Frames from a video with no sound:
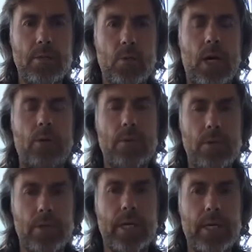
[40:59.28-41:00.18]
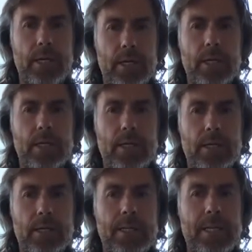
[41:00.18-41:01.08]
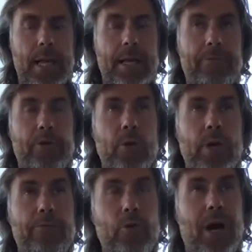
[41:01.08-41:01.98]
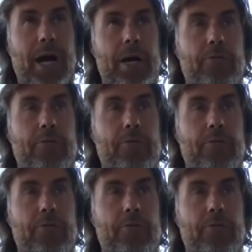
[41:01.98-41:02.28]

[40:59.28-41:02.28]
wow. Okay. Yeah. And if you hire for